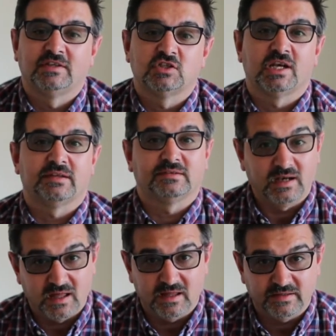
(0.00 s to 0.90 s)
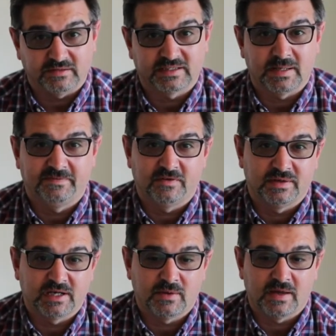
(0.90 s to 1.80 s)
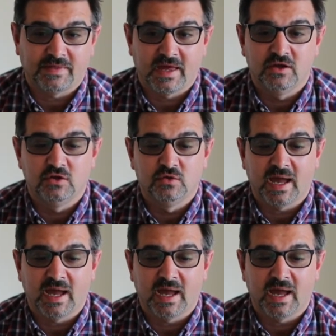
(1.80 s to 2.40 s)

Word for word: digital SLRs, there's a couple of you I know out there who